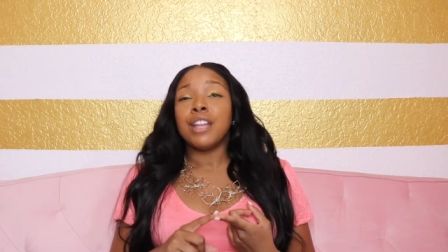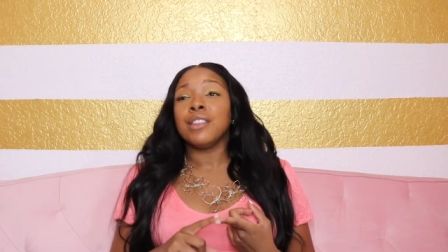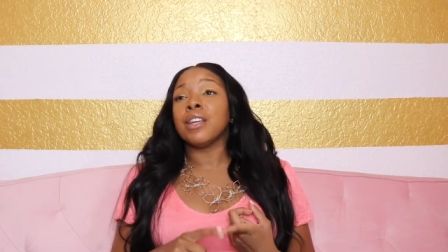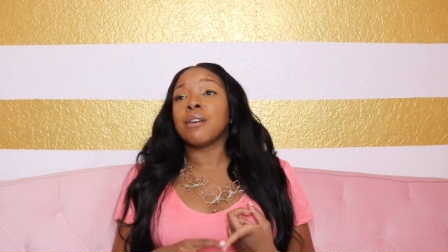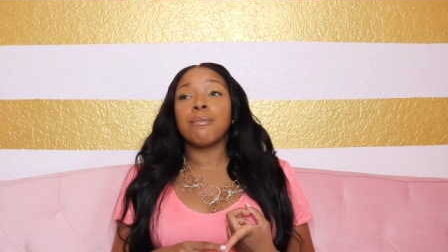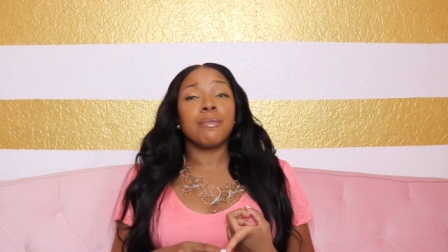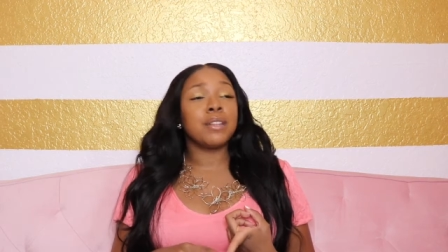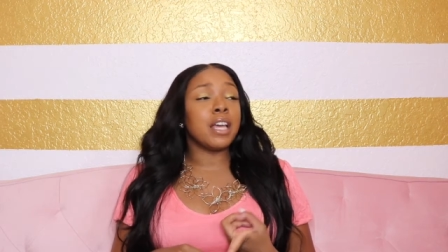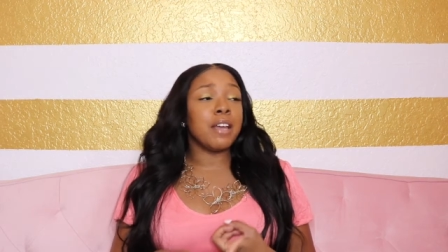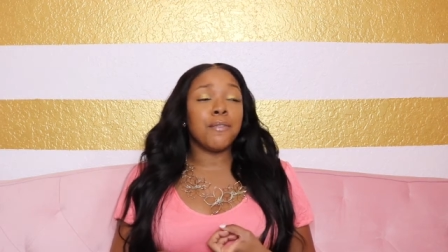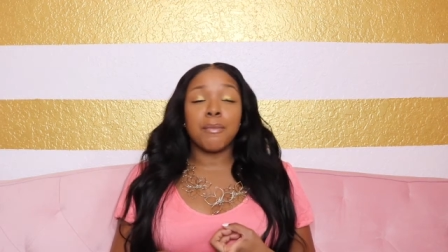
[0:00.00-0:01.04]
The,
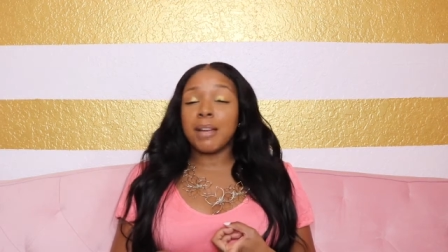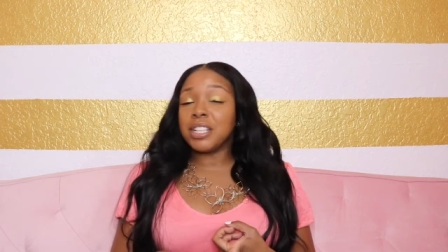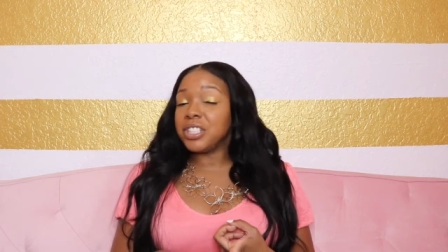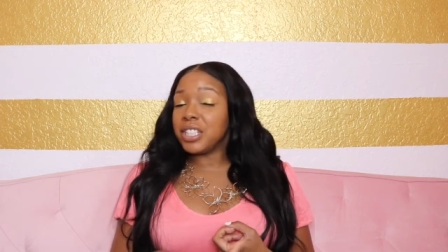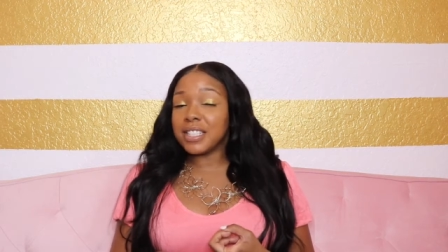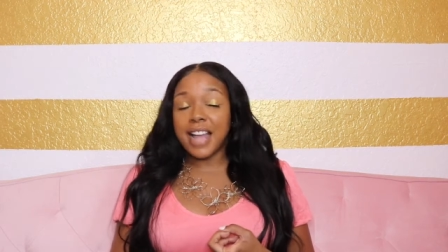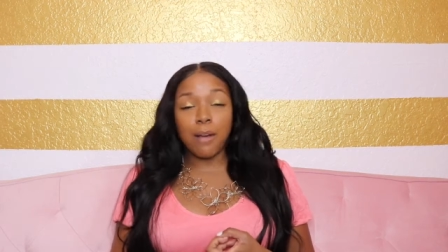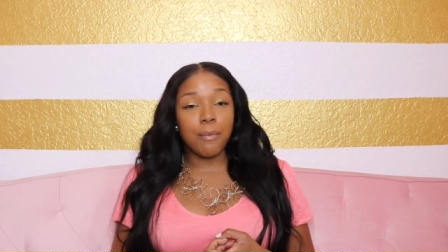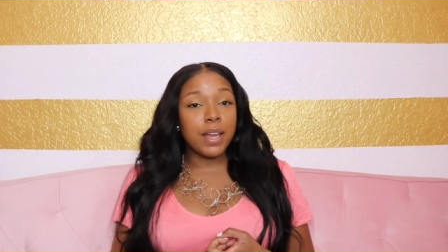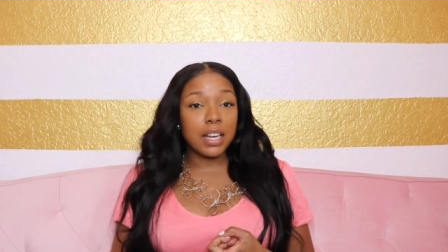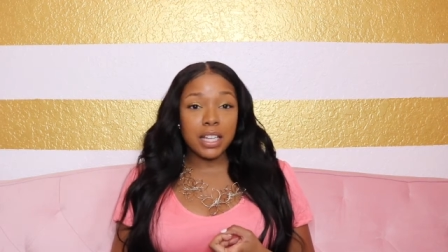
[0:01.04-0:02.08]
the information is not
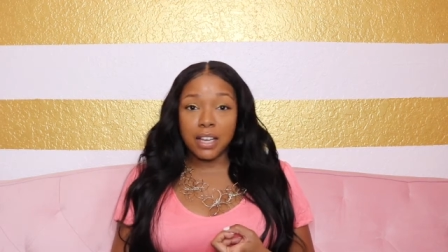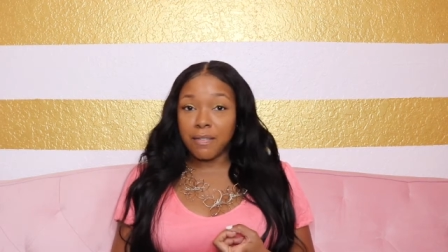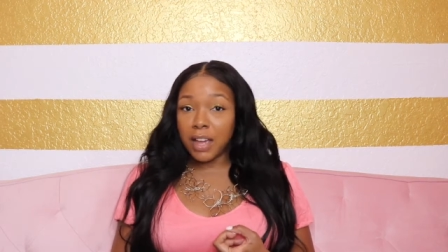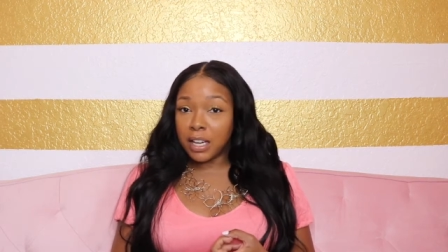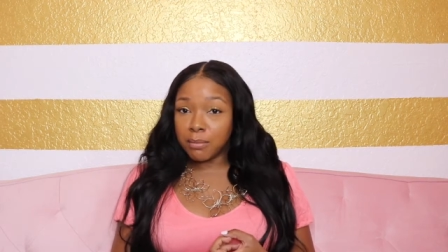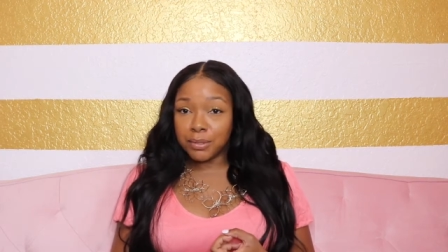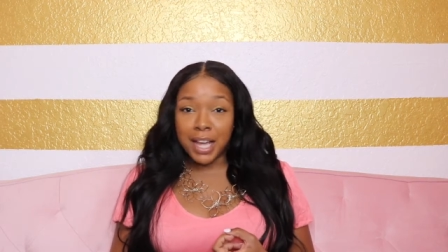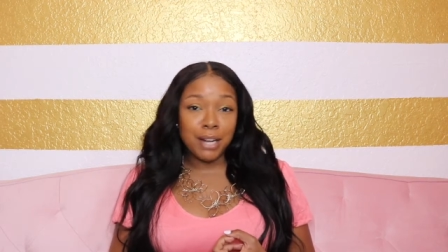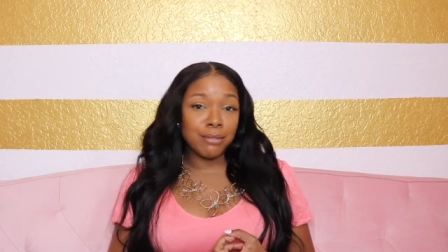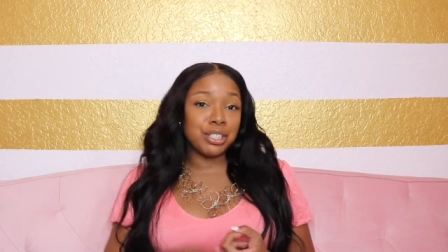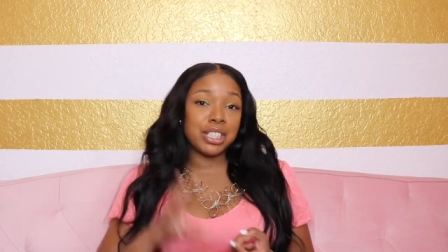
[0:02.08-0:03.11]
readily available. They
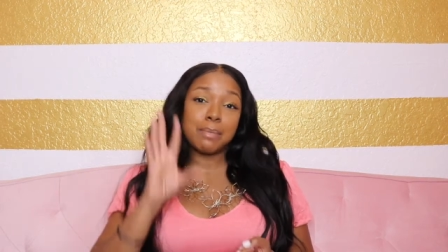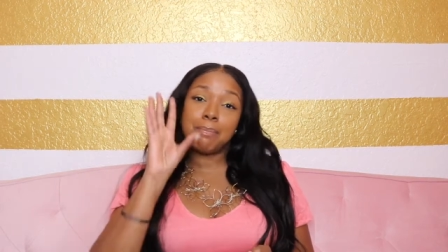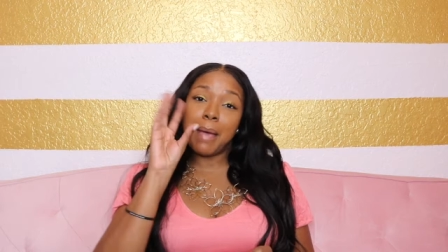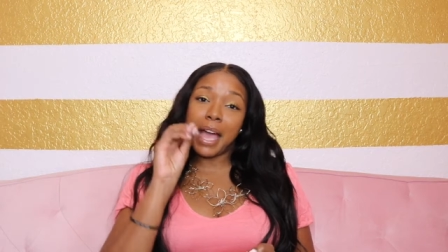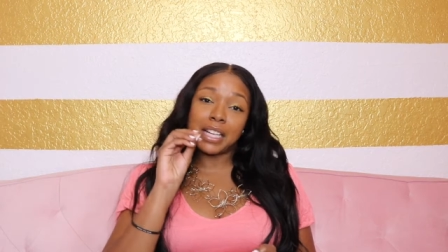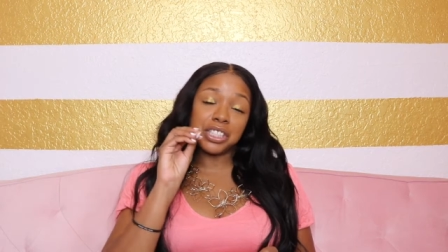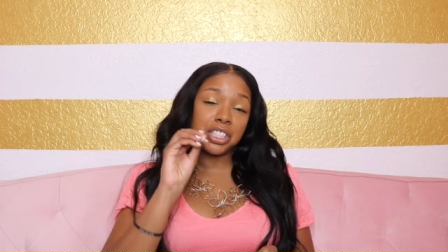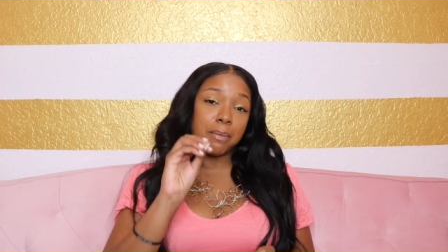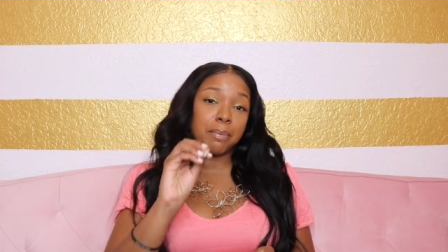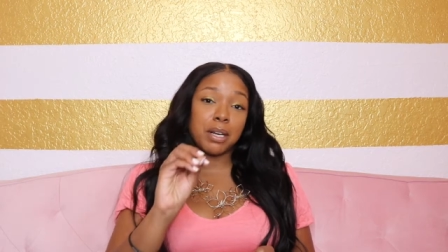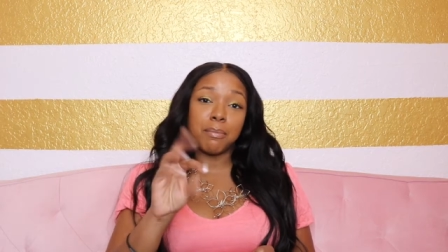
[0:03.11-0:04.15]
don't just package it
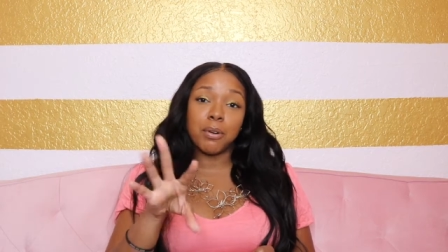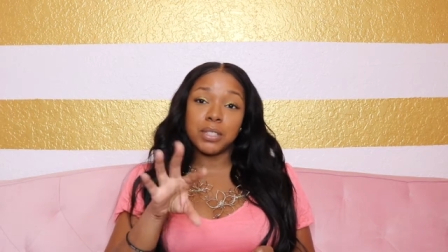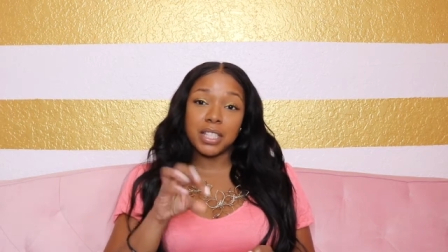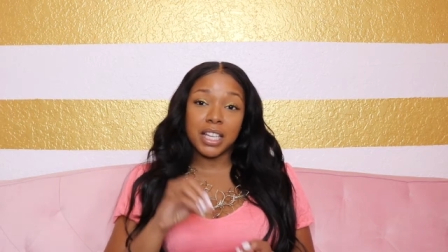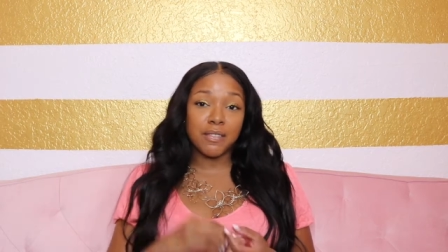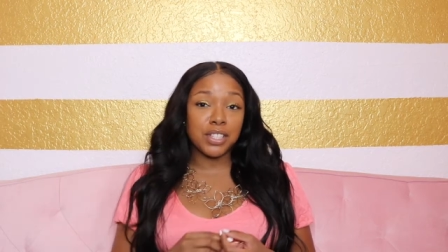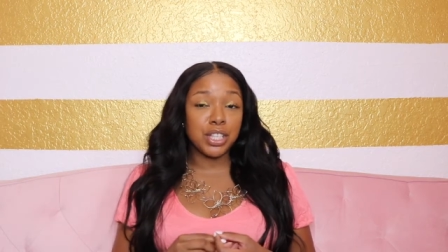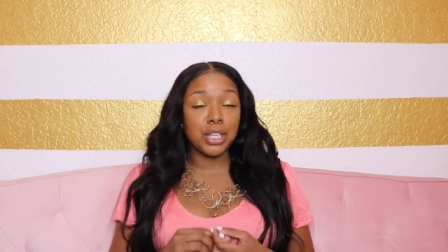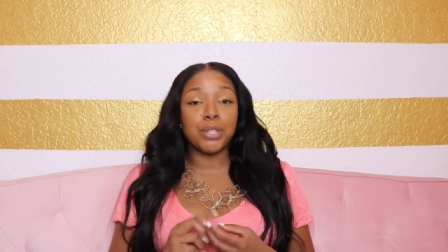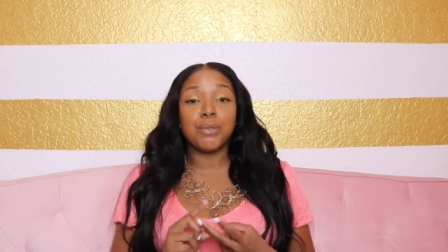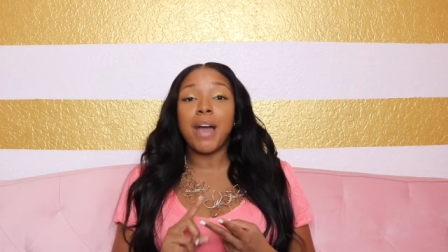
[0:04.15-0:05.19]
up in a bowl to give it to
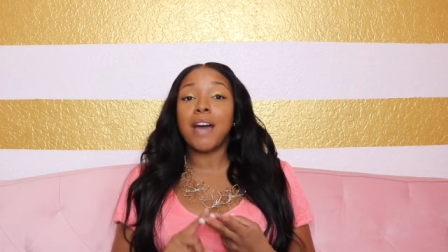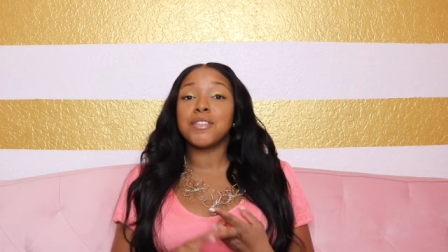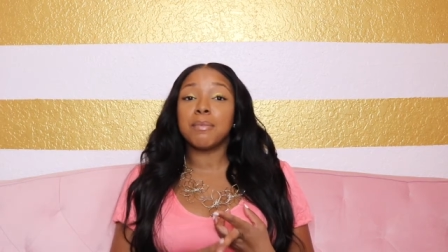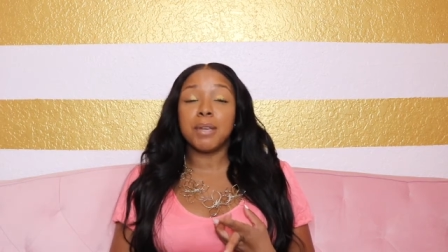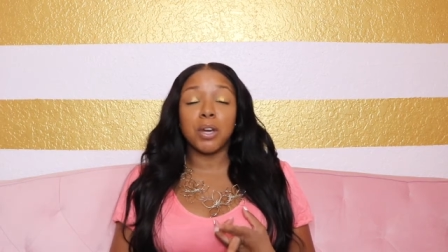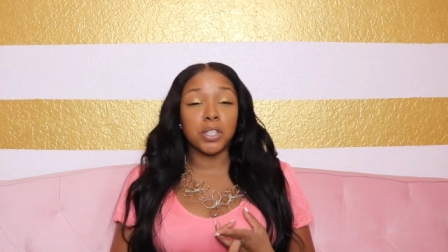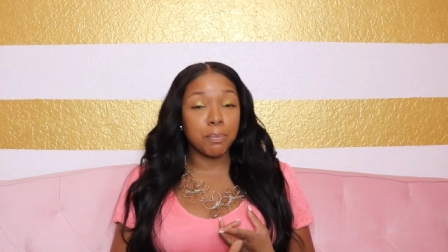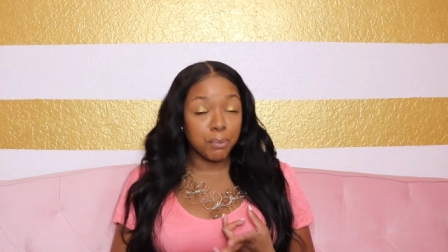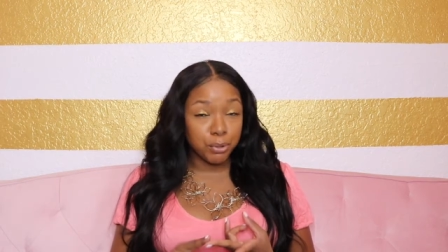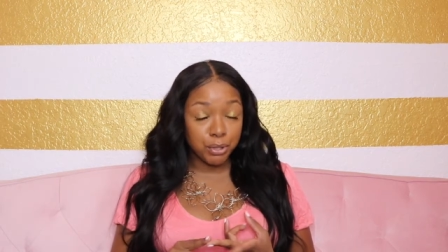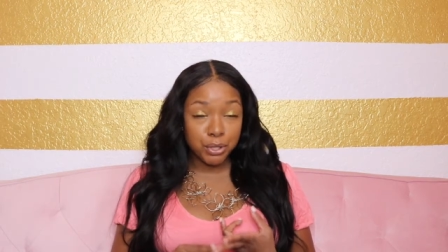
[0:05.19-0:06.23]
you. You have to be on the
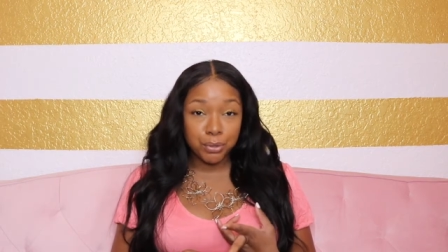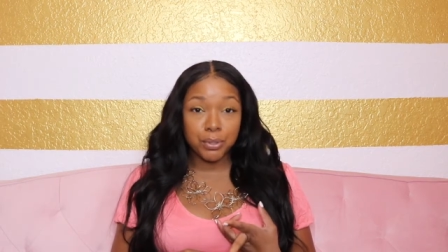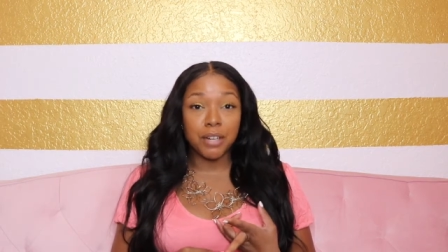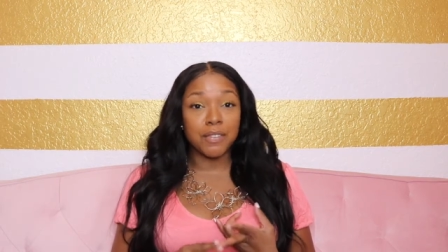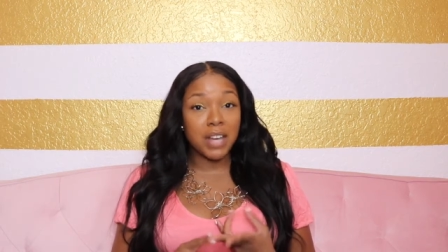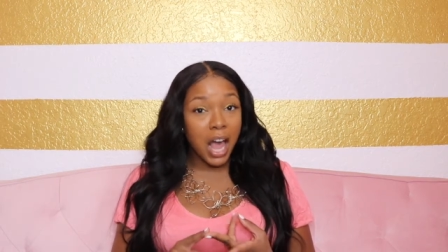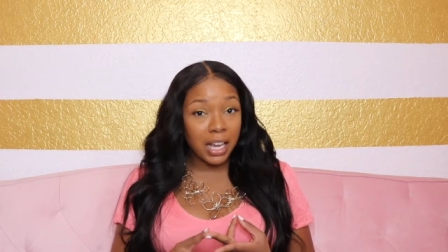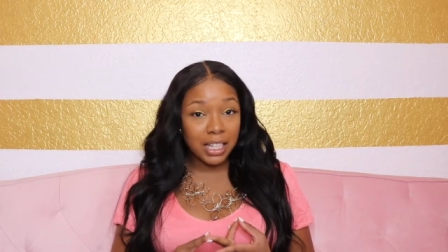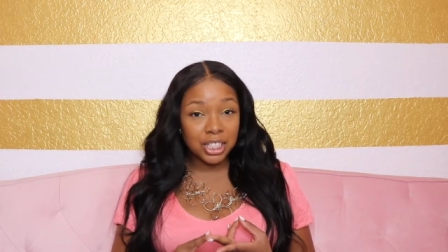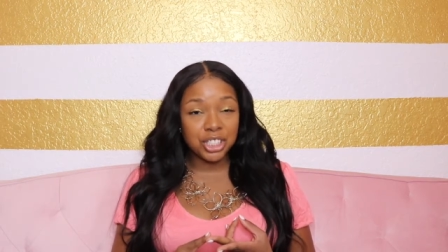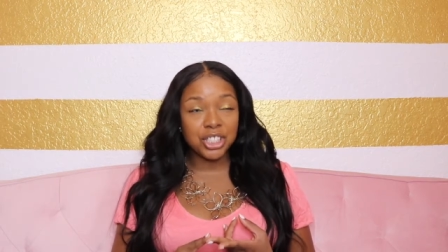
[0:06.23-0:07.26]
pursuit of
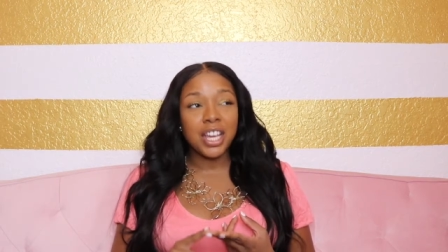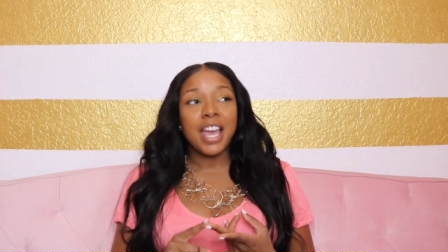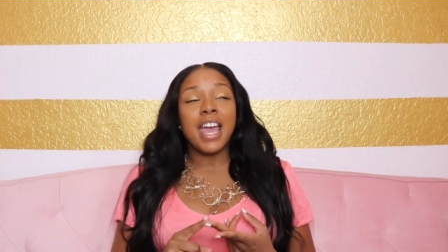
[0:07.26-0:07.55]
knowledge.